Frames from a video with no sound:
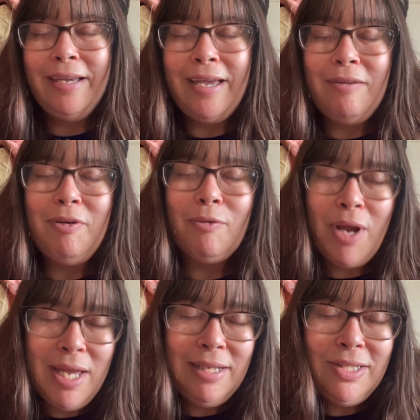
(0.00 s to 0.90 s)
And if it
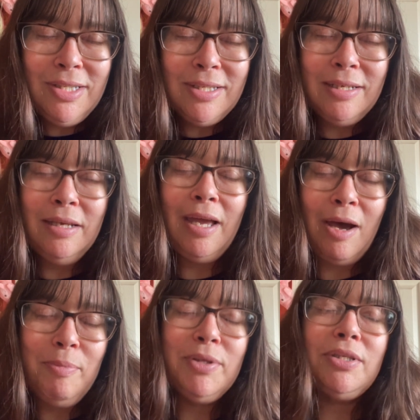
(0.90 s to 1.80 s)
rains,
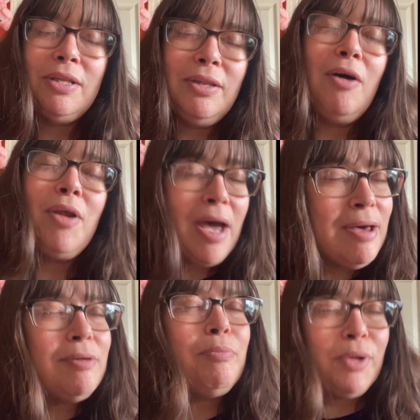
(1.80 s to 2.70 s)
help us to know
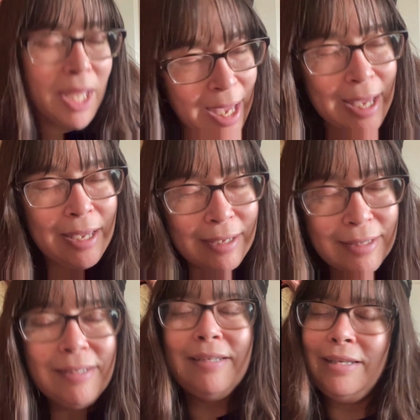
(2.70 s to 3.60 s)
how to play
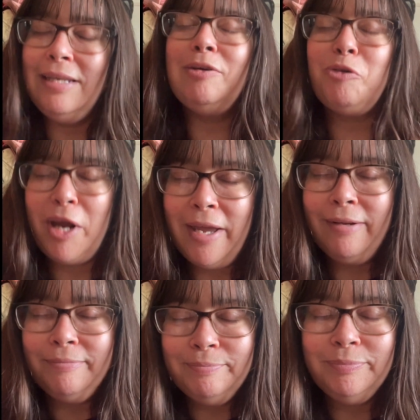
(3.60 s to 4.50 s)
in the
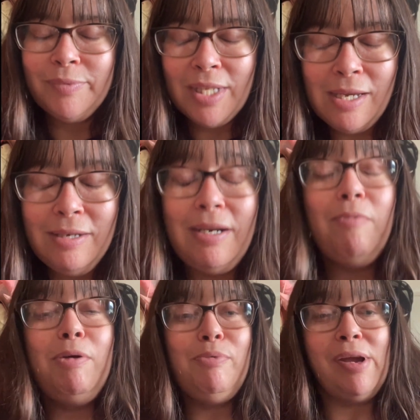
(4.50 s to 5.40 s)
rain. In
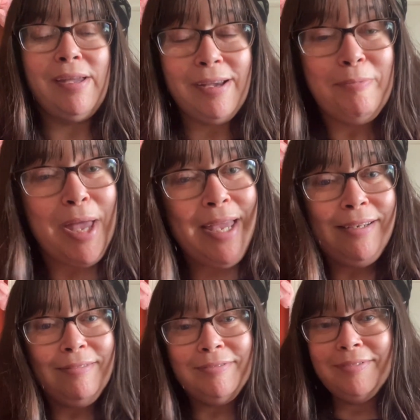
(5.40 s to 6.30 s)
name we pray.
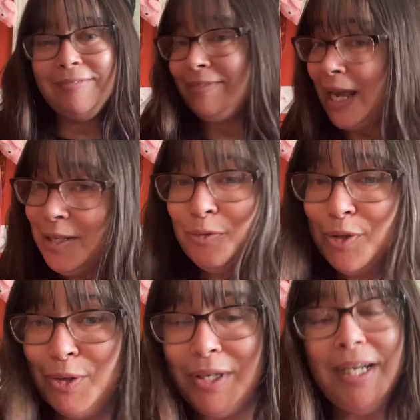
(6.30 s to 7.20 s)
Amen. Thanks for
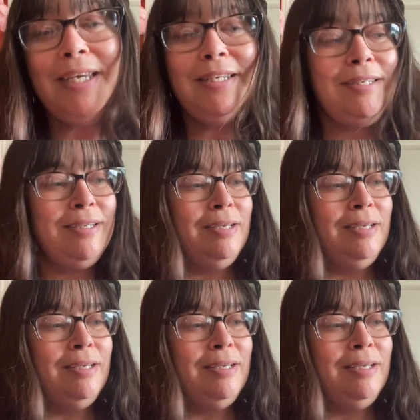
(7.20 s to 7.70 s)
tuning in.